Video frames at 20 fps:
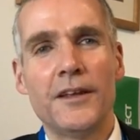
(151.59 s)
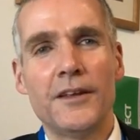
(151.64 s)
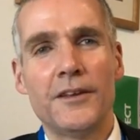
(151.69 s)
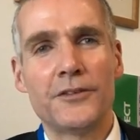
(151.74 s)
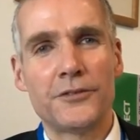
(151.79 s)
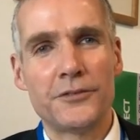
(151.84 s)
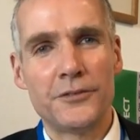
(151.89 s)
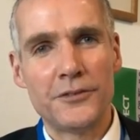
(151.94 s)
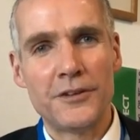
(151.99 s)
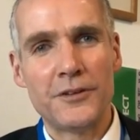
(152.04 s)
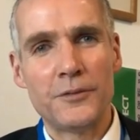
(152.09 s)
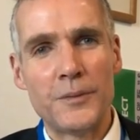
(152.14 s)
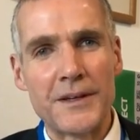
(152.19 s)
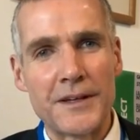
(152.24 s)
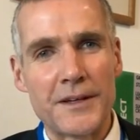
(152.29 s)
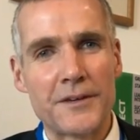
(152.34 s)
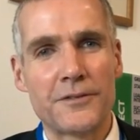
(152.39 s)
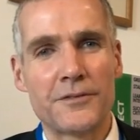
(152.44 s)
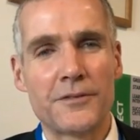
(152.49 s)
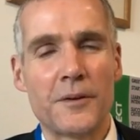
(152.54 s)
through the
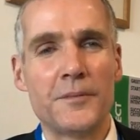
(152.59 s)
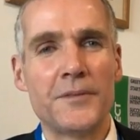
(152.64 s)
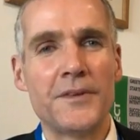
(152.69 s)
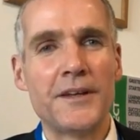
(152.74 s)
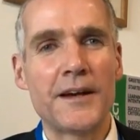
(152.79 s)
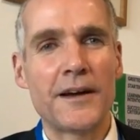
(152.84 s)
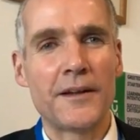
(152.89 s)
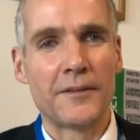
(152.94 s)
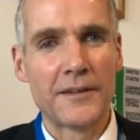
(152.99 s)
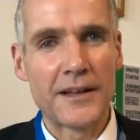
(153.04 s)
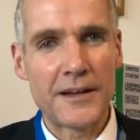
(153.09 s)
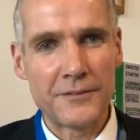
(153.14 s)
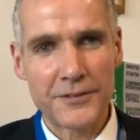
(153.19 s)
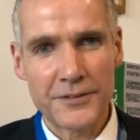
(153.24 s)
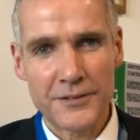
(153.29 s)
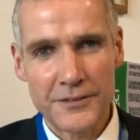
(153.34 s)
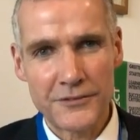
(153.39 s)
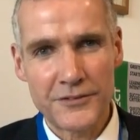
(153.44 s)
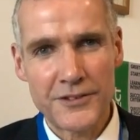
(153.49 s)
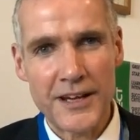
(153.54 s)
week from the
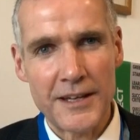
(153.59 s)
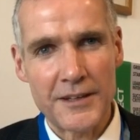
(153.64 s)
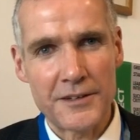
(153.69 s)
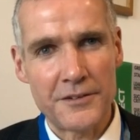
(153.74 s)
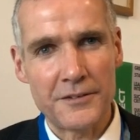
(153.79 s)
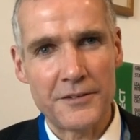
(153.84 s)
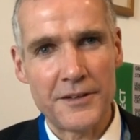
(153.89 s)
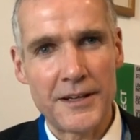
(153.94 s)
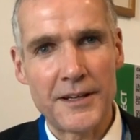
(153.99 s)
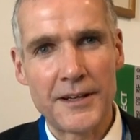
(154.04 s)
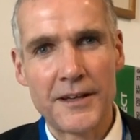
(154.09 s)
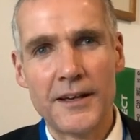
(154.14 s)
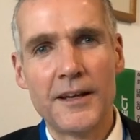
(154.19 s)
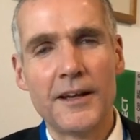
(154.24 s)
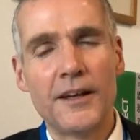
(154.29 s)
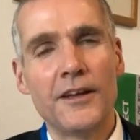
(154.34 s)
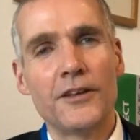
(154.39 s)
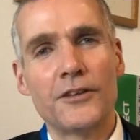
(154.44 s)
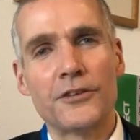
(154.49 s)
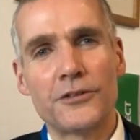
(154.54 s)
11th of January
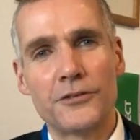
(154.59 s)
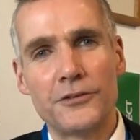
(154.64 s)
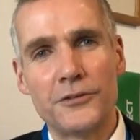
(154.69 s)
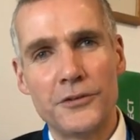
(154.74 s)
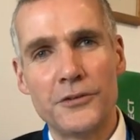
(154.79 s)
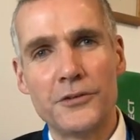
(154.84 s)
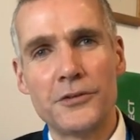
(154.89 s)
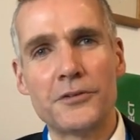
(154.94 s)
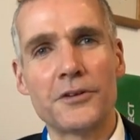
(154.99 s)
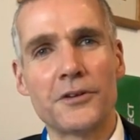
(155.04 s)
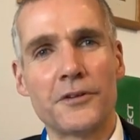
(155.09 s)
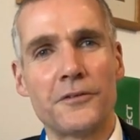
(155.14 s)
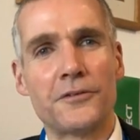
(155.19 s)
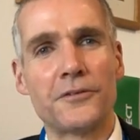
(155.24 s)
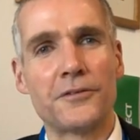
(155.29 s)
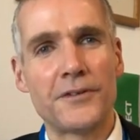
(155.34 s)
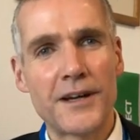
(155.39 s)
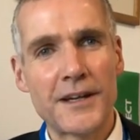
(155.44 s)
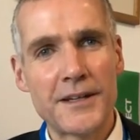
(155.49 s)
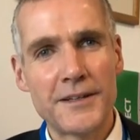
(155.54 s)
through till
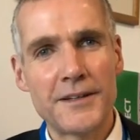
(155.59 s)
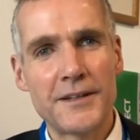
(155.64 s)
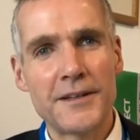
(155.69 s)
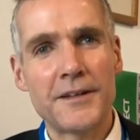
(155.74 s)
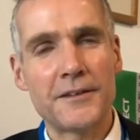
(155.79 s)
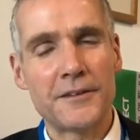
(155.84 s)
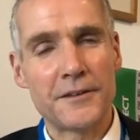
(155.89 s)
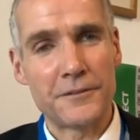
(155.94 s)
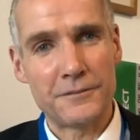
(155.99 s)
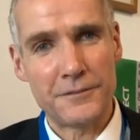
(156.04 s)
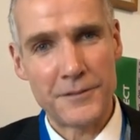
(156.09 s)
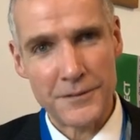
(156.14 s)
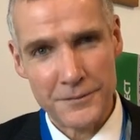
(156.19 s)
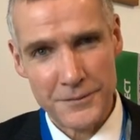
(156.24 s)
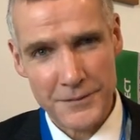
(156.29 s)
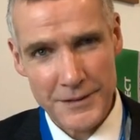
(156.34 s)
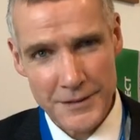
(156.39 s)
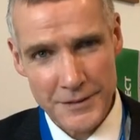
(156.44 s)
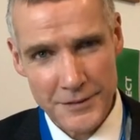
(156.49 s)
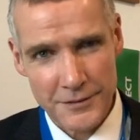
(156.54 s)
Friday the
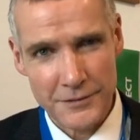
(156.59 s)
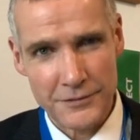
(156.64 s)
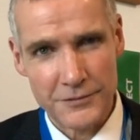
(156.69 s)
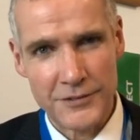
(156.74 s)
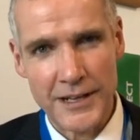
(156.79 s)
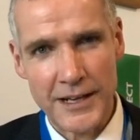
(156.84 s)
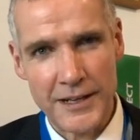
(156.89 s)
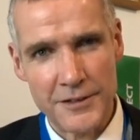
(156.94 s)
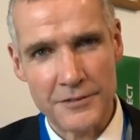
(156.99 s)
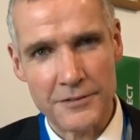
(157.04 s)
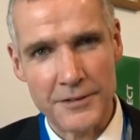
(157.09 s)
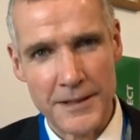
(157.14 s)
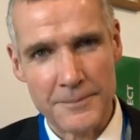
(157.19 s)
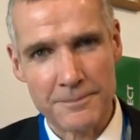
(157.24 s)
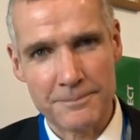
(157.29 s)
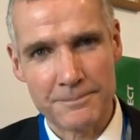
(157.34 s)
15th of January.